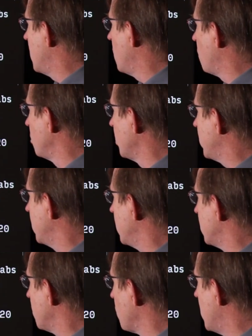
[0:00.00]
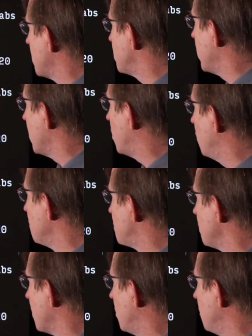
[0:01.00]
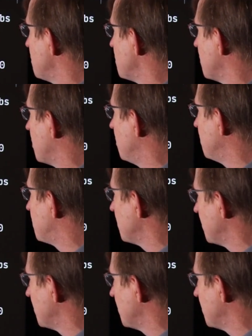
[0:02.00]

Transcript: we're looking at the rocks getting closer and closer and closer